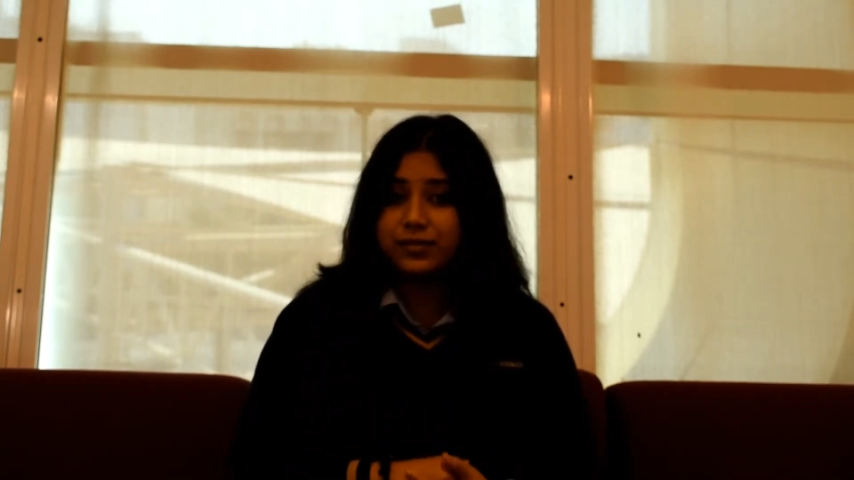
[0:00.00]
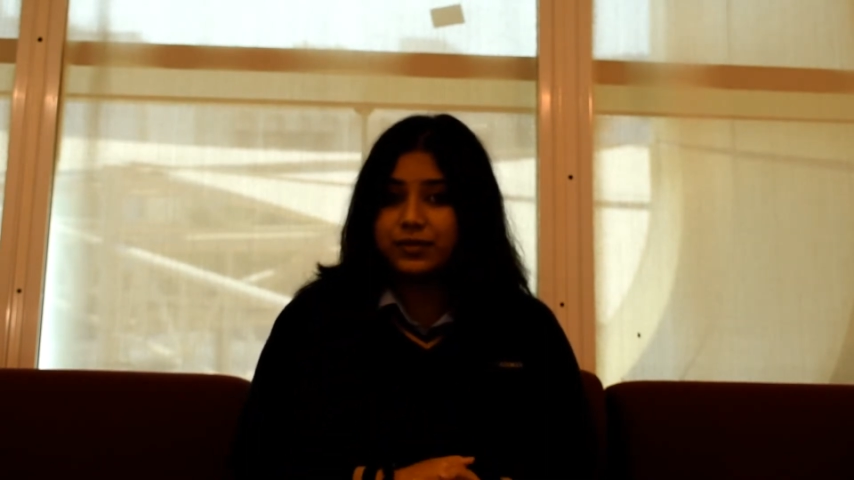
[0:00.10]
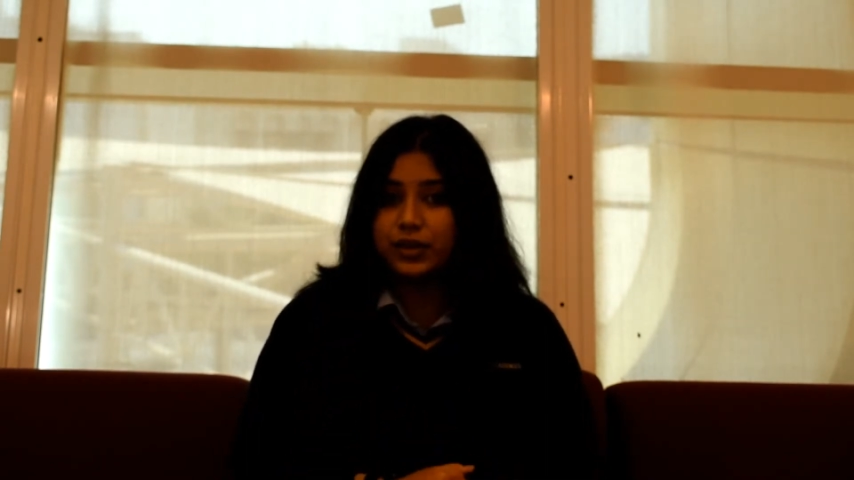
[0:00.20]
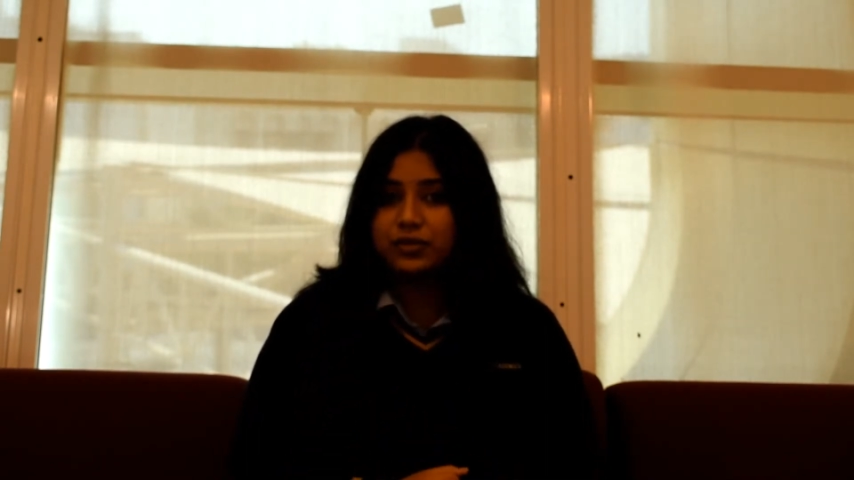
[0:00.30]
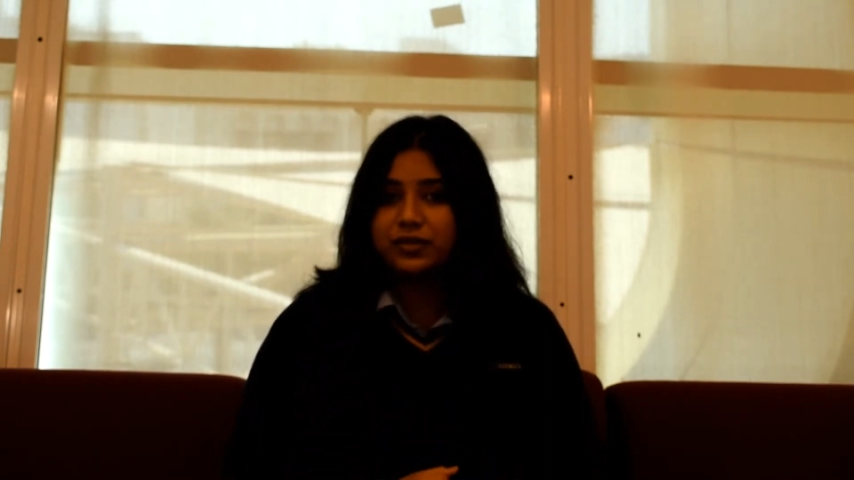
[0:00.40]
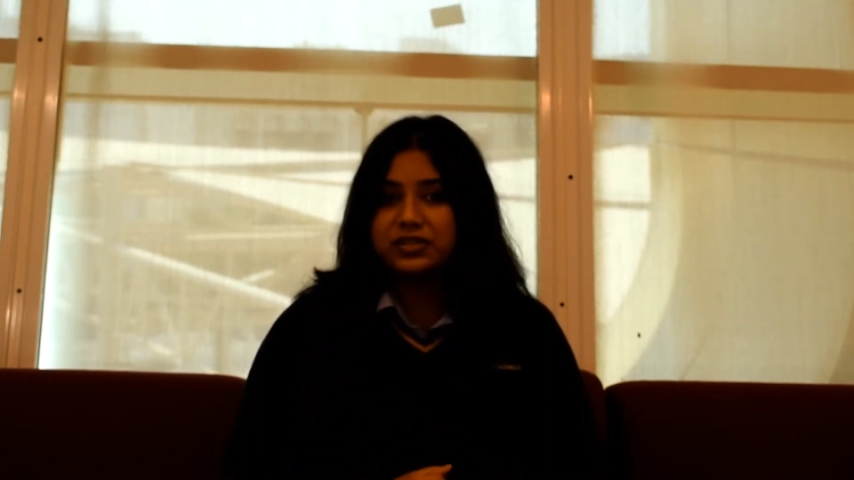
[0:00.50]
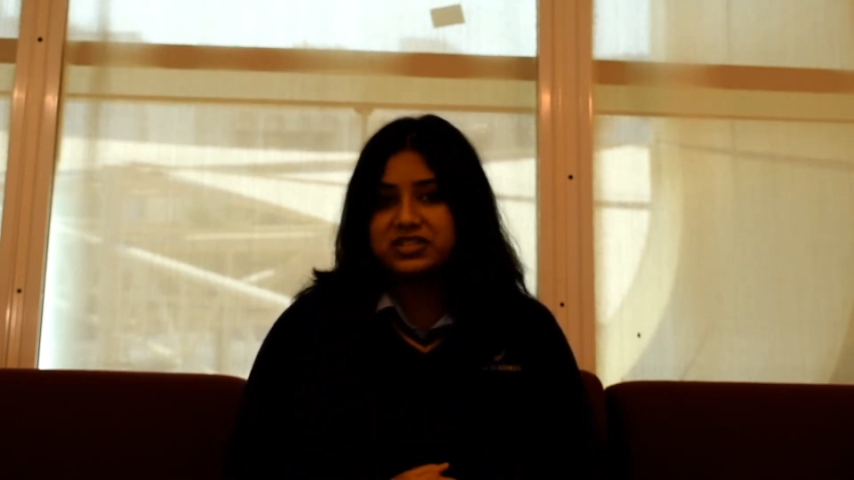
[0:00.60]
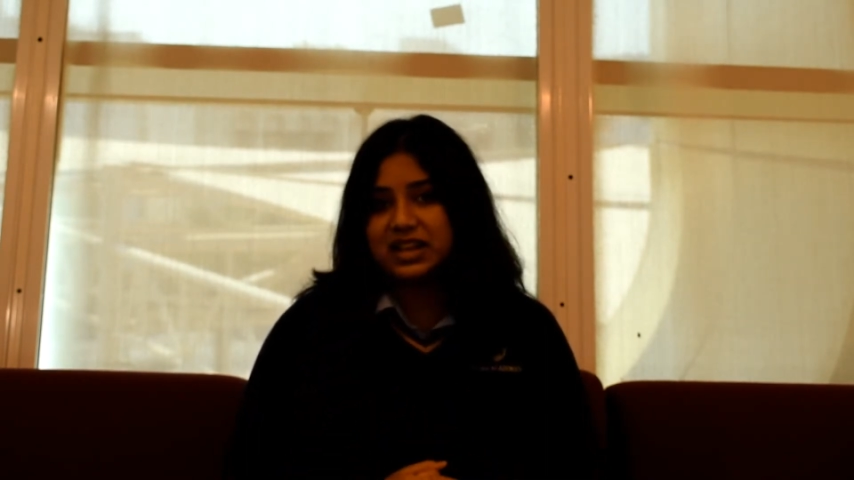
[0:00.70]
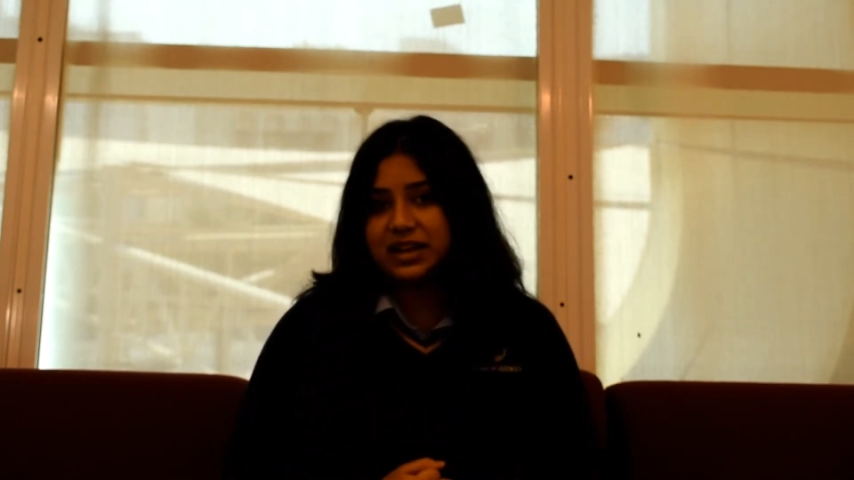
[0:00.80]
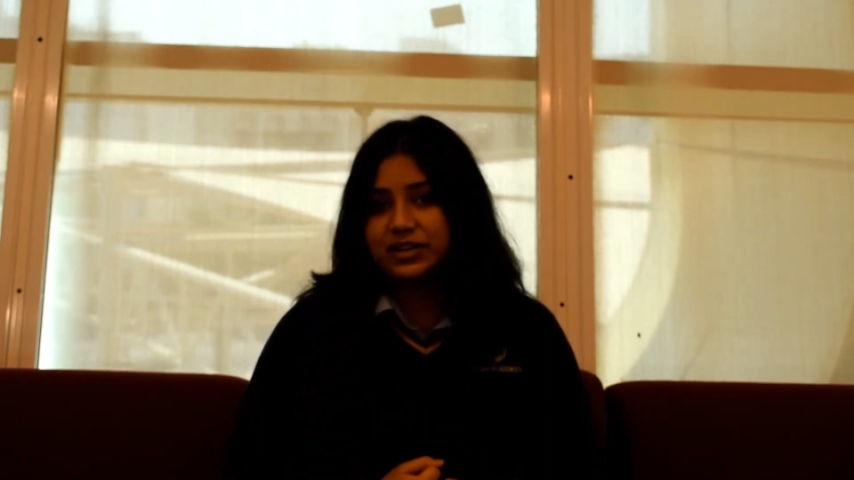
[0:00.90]
you feel
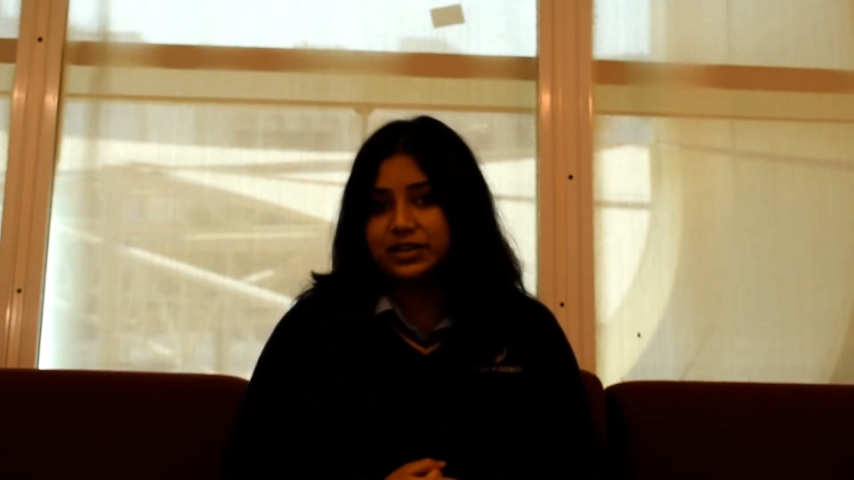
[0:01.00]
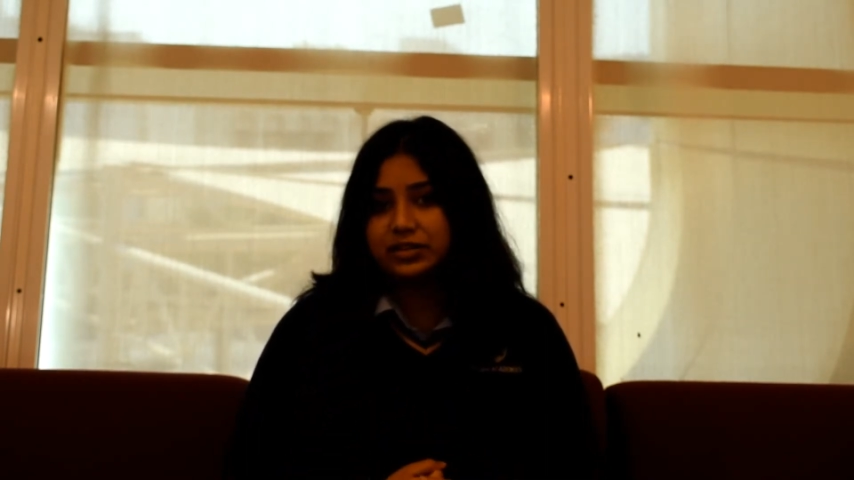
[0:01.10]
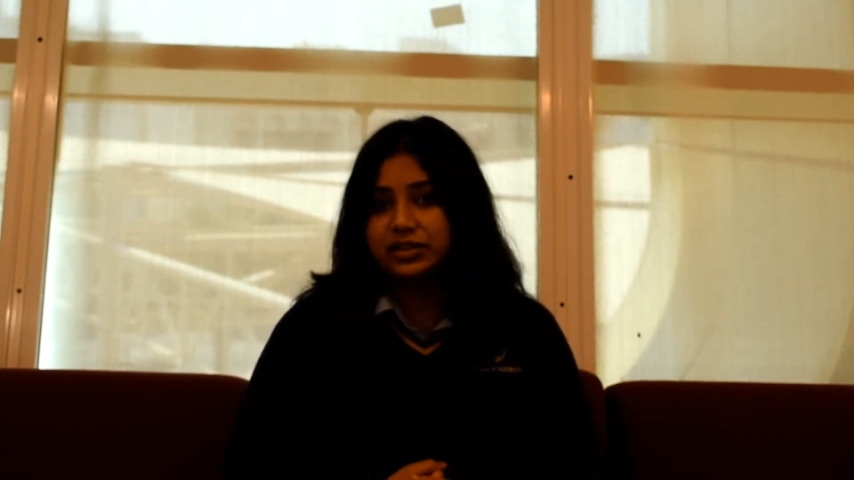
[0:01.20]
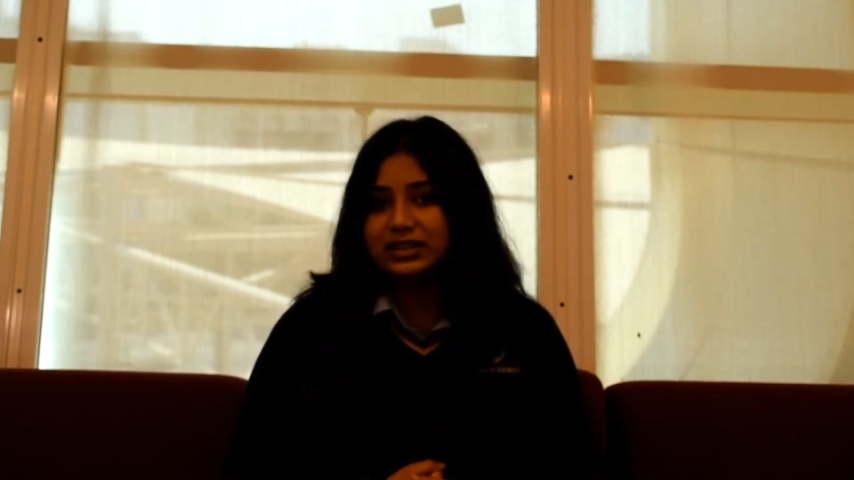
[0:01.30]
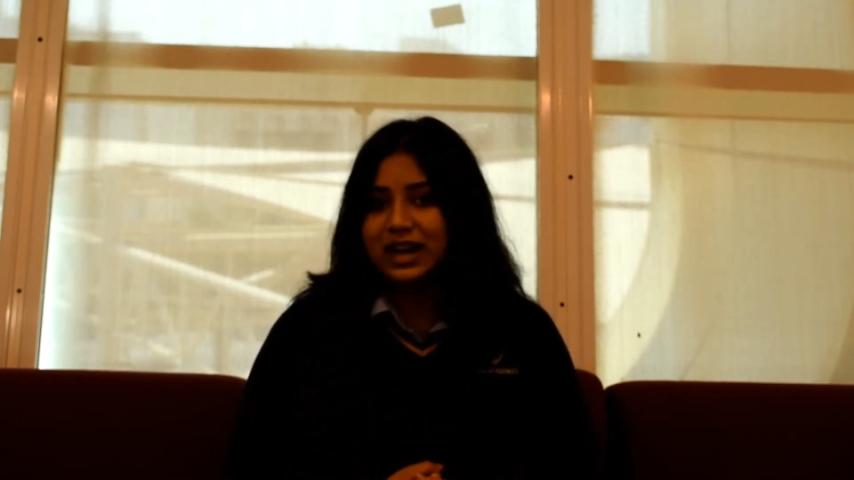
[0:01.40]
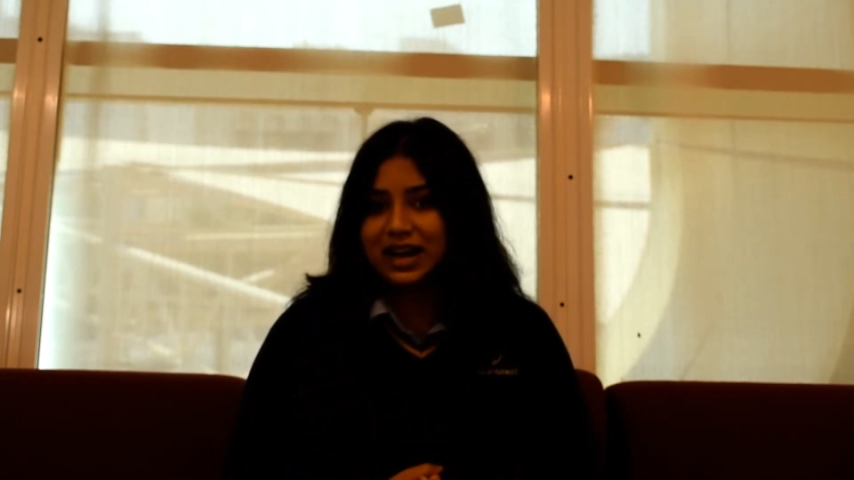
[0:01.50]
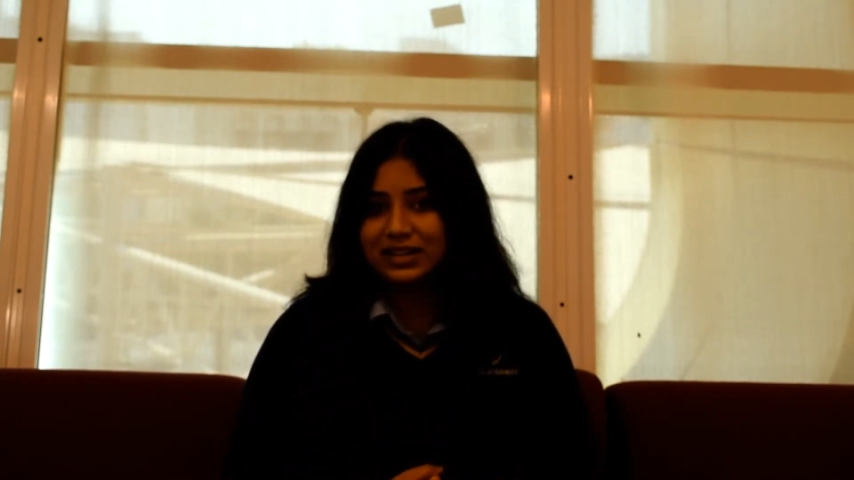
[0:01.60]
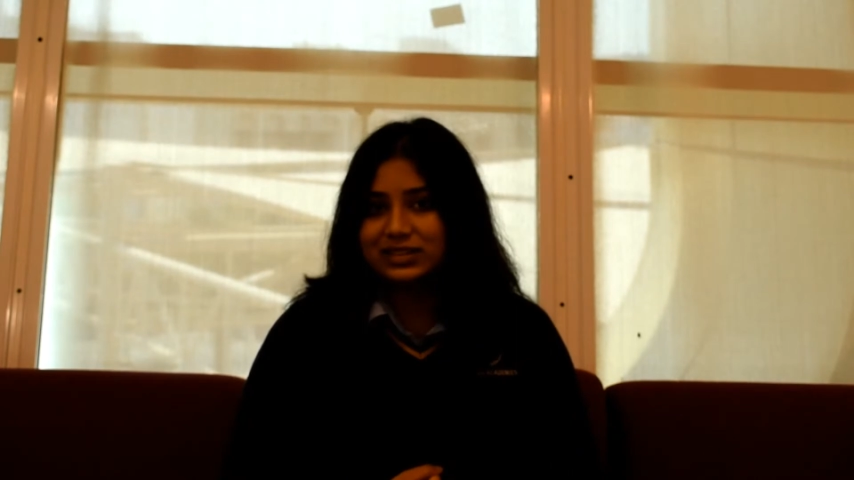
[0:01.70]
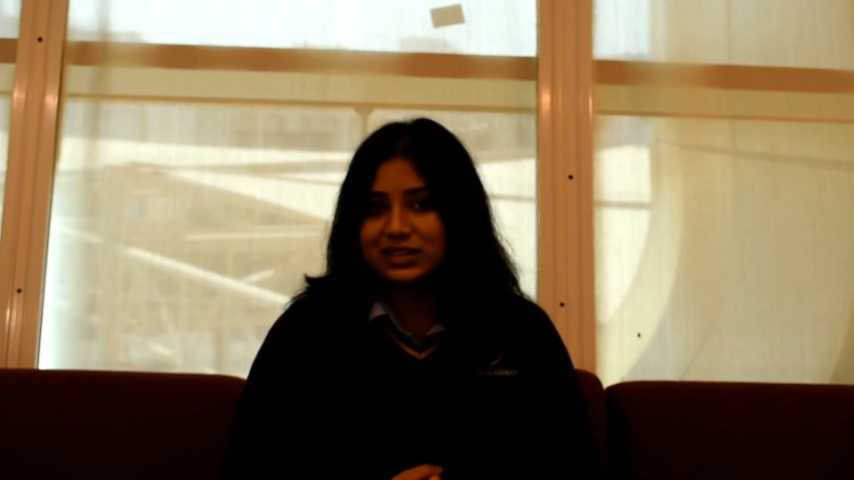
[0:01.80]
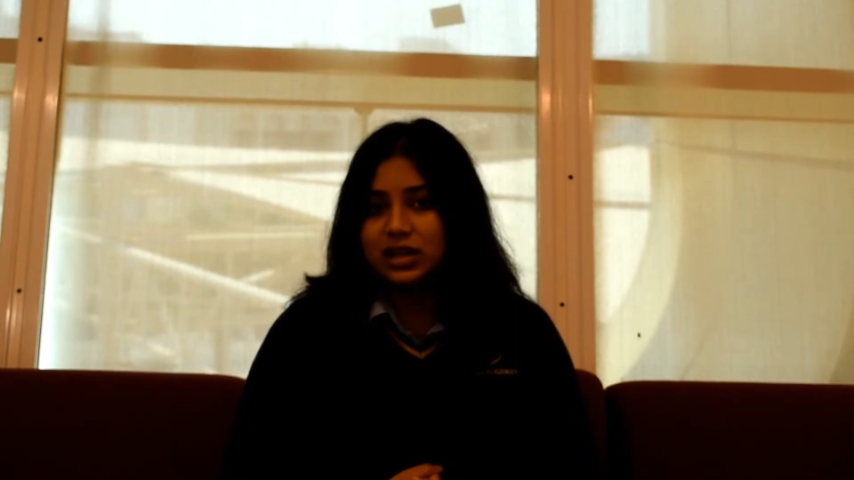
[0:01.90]
slandered or attacked,